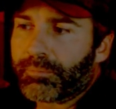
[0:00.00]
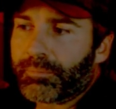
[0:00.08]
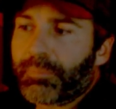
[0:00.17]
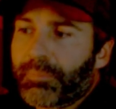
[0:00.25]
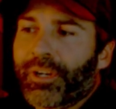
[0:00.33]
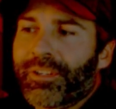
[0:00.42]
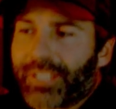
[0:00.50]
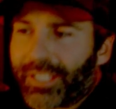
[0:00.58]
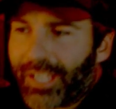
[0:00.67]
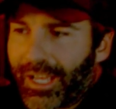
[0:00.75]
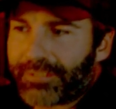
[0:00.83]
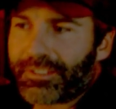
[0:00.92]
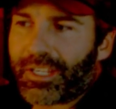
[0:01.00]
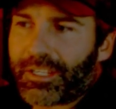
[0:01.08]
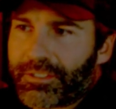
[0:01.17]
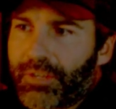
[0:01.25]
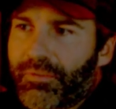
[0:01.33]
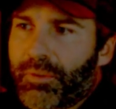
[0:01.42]
But in the context
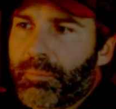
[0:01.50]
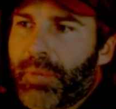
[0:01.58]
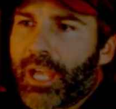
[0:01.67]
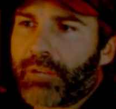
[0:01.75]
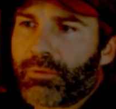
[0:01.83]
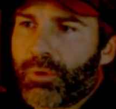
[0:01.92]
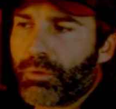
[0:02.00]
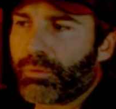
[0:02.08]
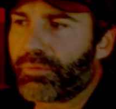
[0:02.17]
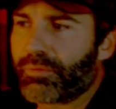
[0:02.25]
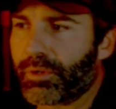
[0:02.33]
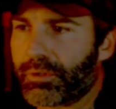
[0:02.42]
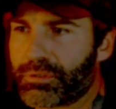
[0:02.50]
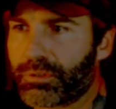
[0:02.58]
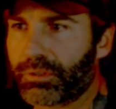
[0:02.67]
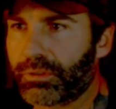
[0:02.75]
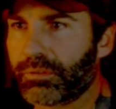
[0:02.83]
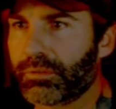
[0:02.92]
of a macro reversal